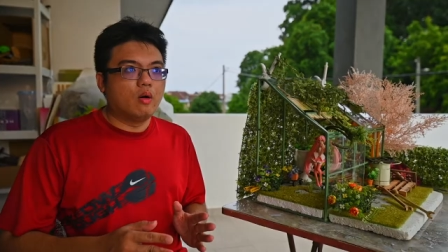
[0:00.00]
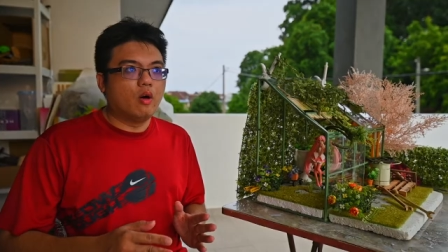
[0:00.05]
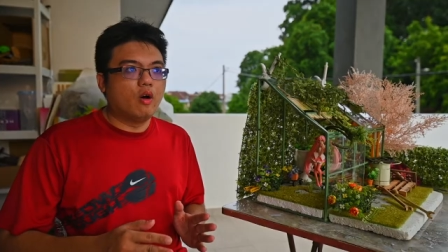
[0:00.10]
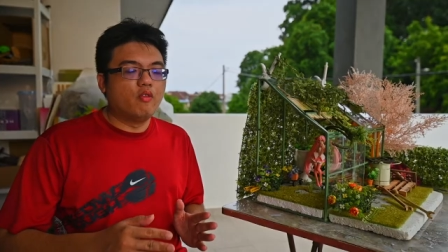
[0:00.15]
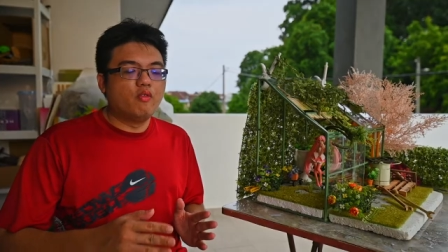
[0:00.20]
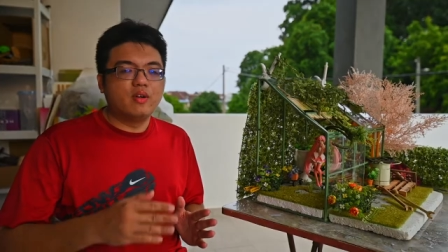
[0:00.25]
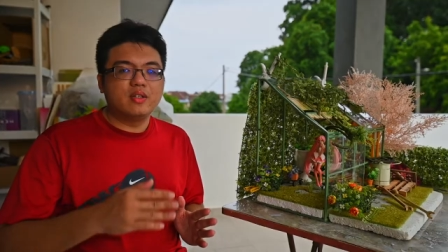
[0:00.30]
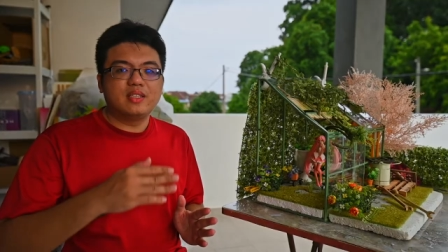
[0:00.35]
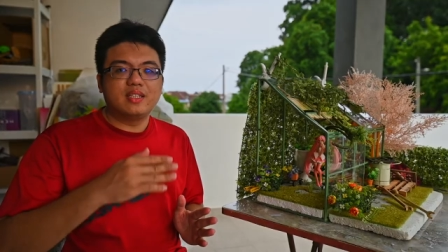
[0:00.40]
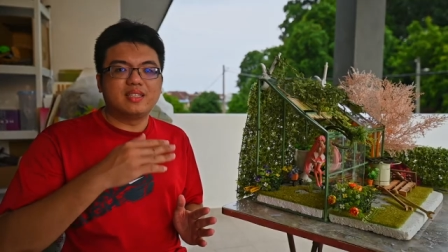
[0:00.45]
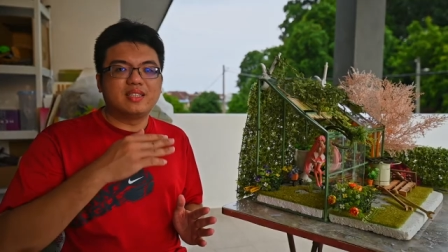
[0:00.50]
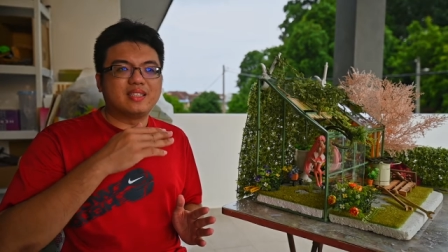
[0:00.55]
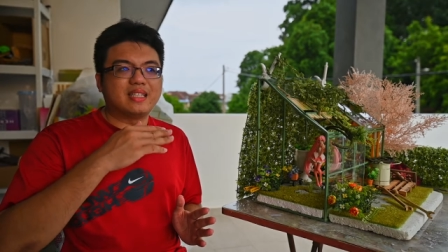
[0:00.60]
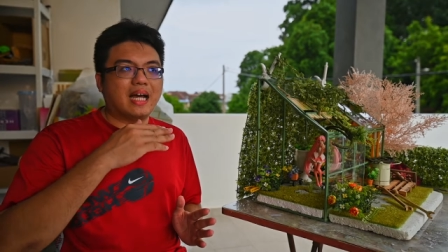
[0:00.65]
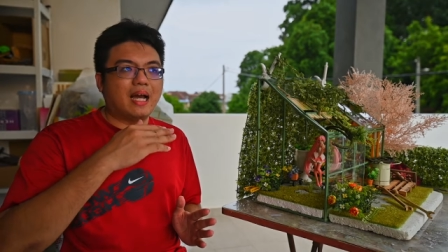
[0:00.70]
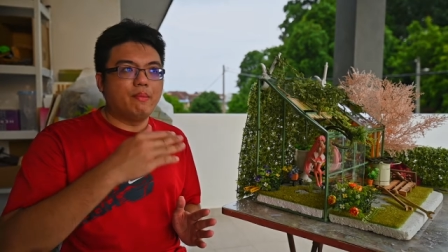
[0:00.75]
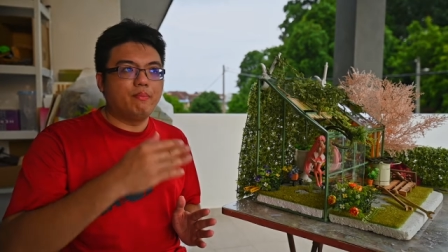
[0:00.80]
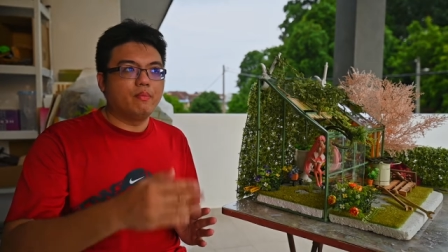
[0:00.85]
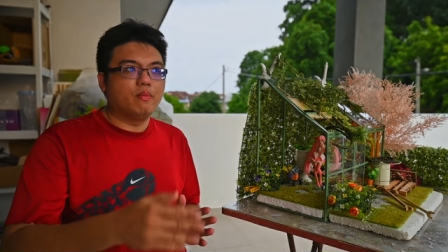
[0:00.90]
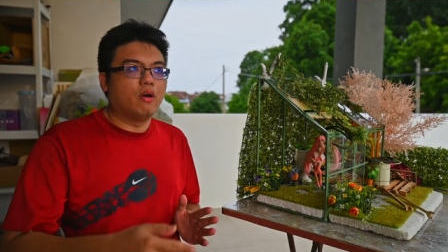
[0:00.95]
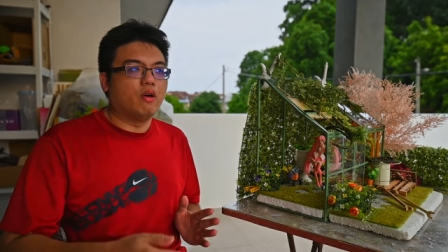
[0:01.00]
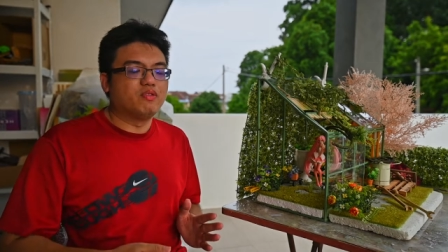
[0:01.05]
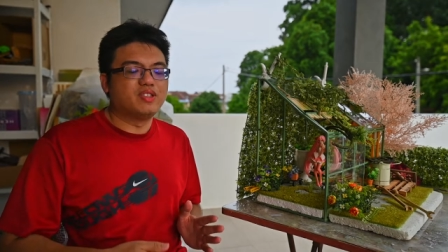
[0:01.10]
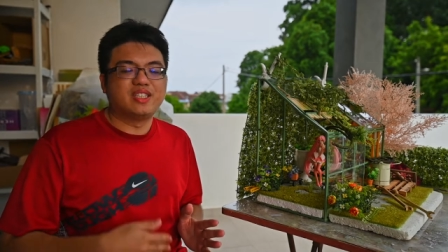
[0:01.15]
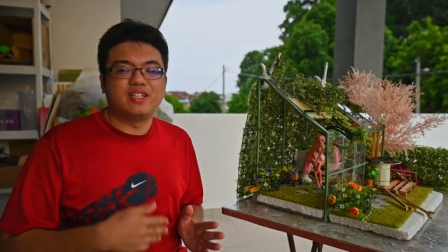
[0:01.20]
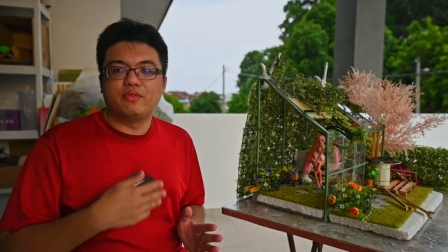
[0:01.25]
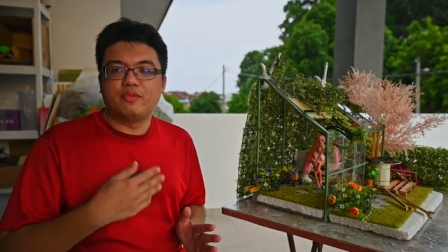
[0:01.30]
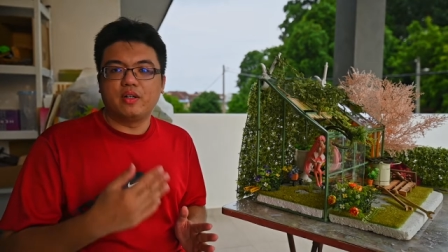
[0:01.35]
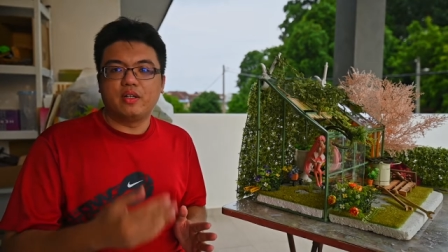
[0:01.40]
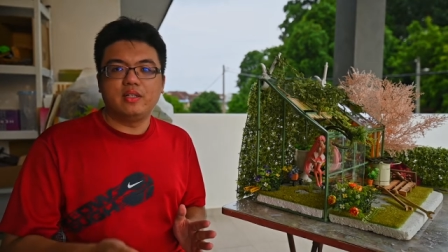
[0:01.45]
Over the time of
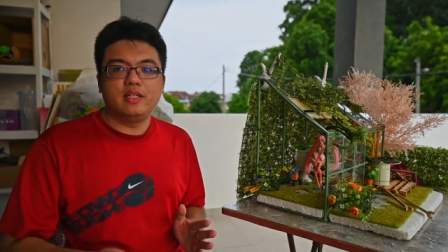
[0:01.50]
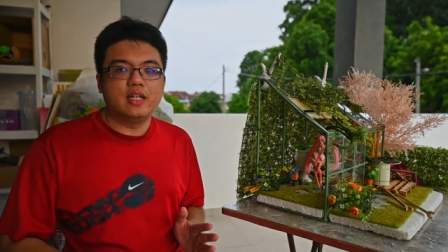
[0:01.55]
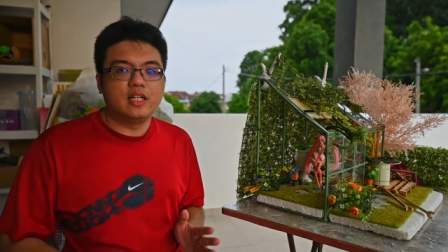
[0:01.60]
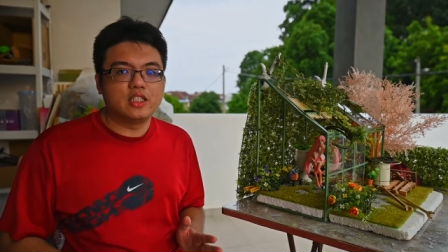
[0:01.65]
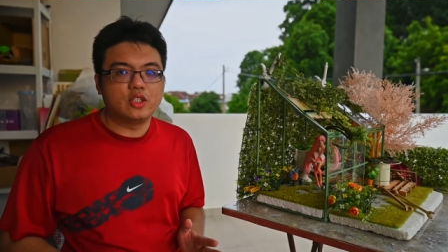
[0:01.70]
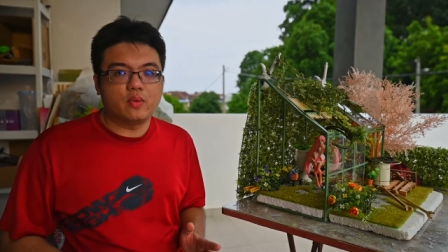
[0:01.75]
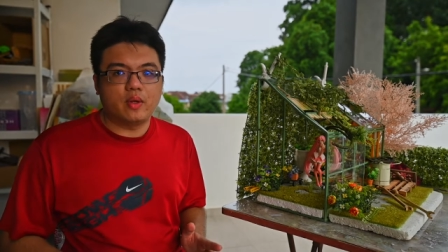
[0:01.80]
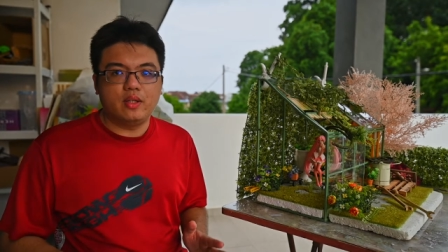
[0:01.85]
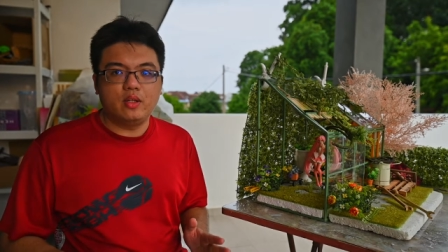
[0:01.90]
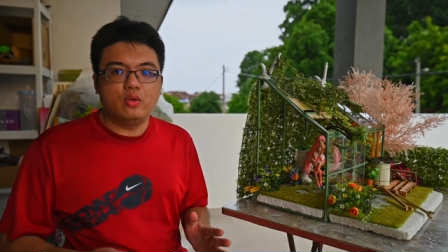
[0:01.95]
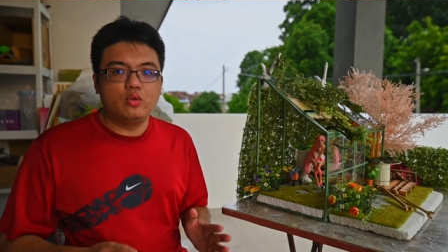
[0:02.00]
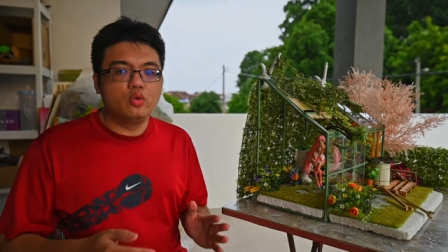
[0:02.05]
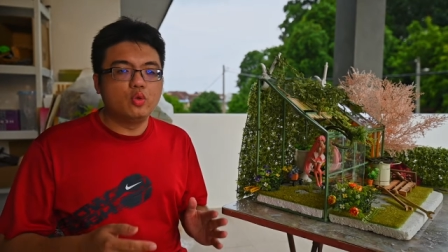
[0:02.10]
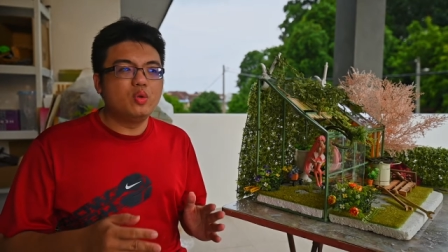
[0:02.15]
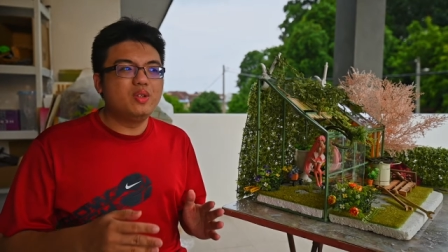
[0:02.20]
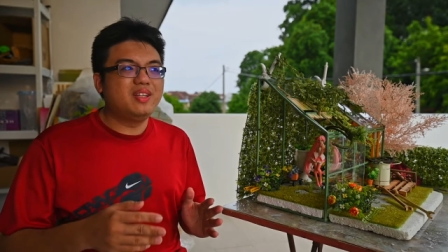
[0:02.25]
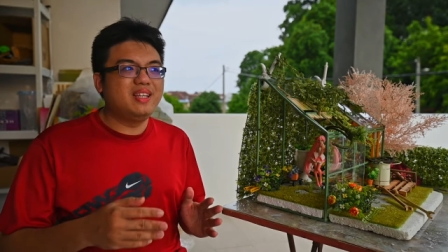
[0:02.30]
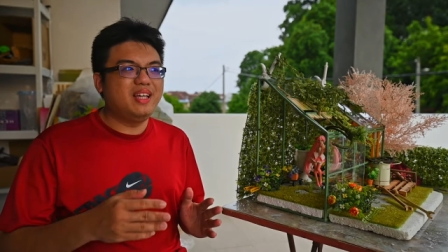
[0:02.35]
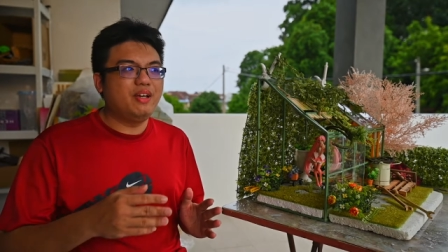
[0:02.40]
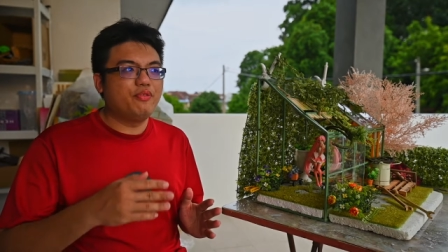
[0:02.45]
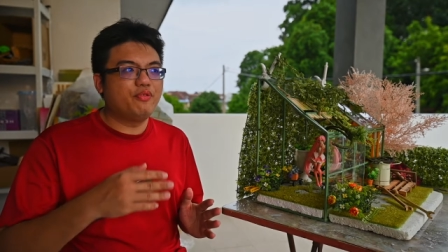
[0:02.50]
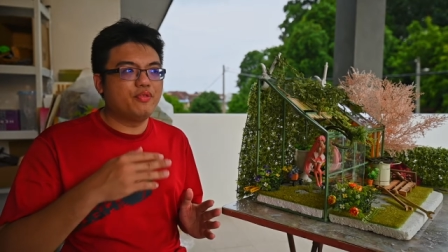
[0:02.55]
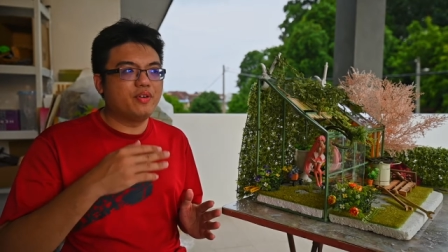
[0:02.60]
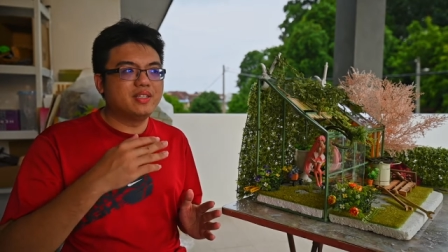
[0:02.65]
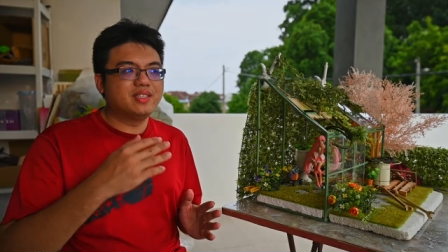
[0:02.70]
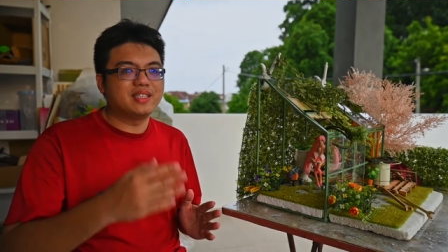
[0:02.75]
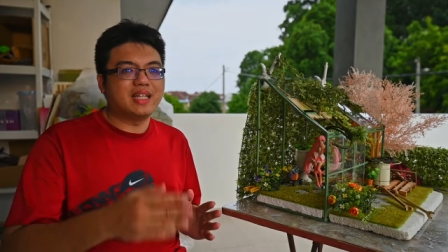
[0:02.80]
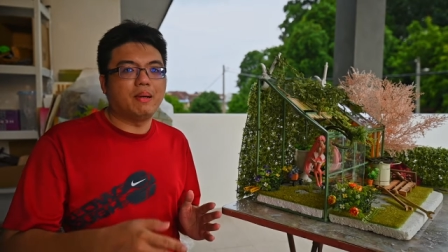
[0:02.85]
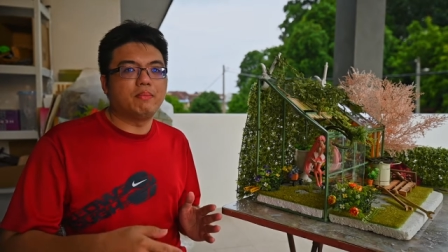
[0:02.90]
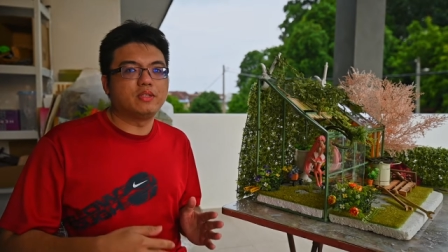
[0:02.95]
several years, when you do
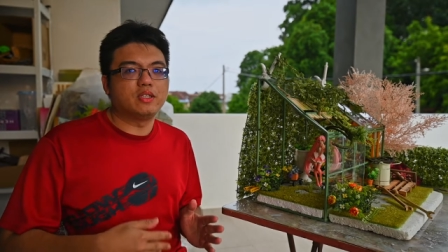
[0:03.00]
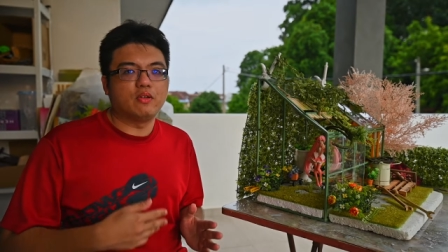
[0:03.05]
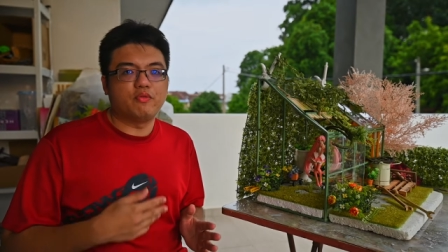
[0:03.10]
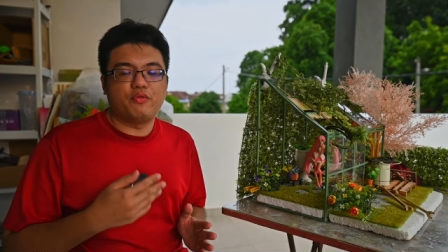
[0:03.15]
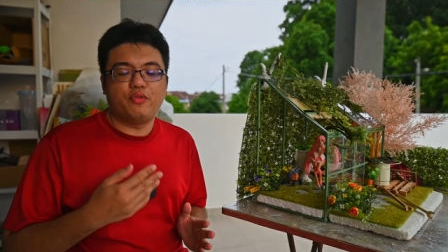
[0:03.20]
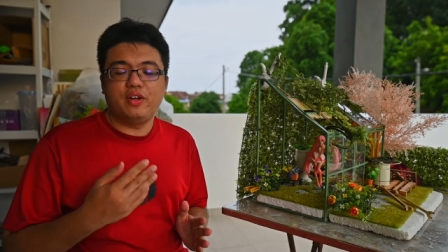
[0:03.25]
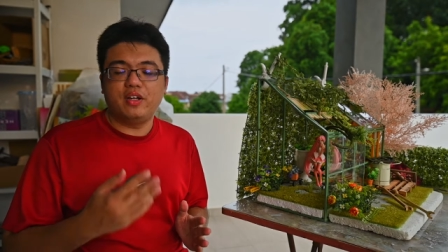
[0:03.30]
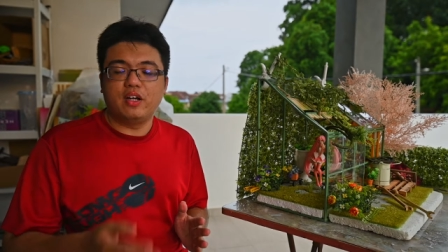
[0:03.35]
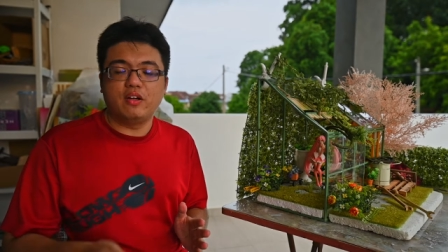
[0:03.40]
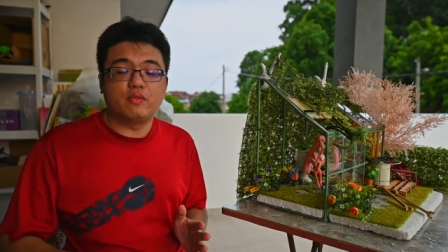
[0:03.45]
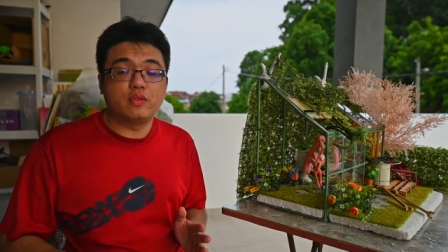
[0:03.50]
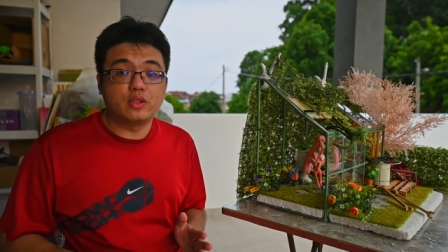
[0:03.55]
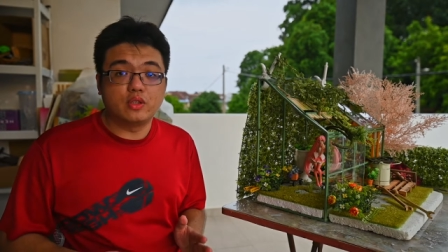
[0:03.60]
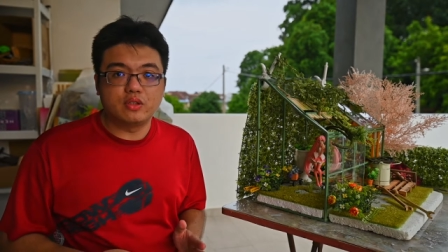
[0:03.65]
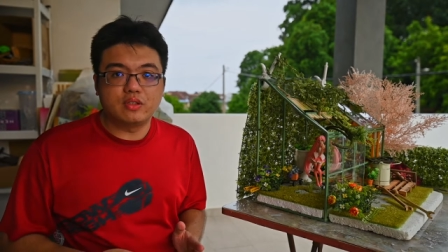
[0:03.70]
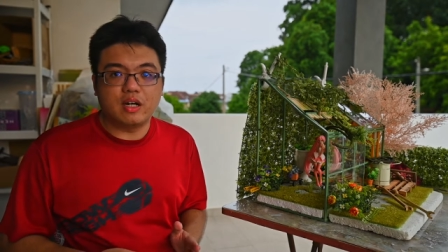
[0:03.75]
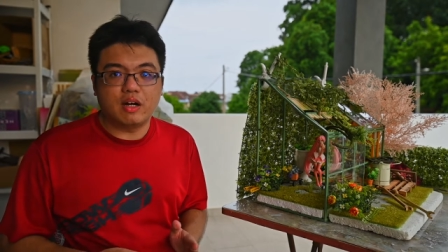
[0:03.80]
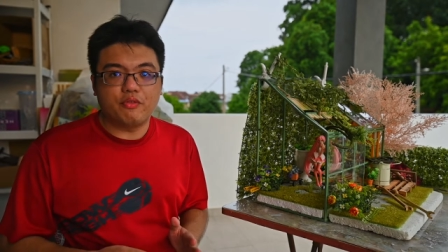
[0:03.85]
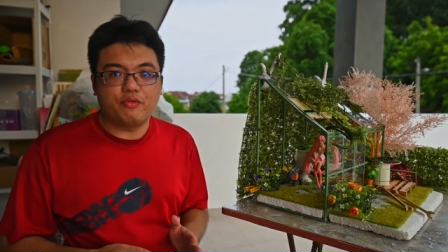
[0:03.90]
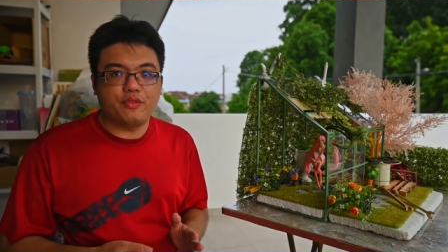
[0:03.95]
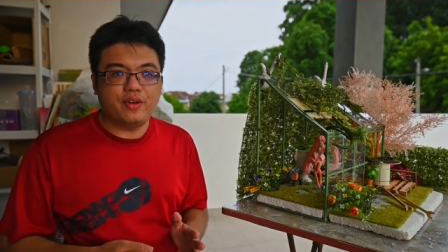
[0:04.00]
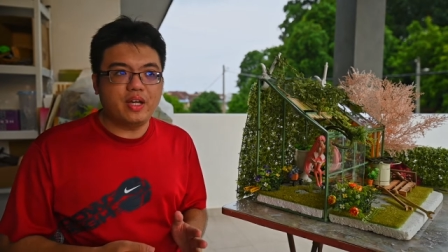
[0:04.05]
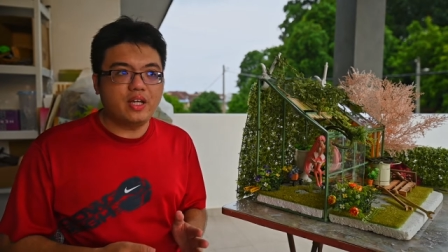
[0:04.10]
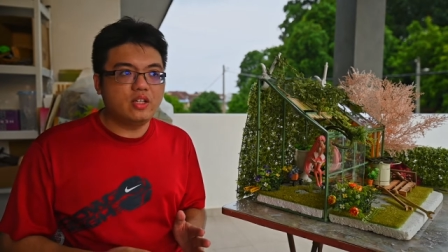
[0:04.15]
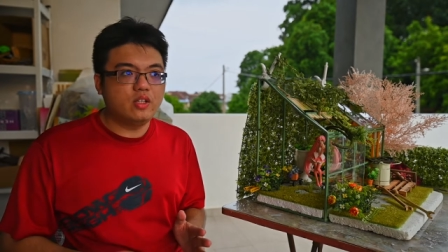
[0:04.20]
different types of figure photography,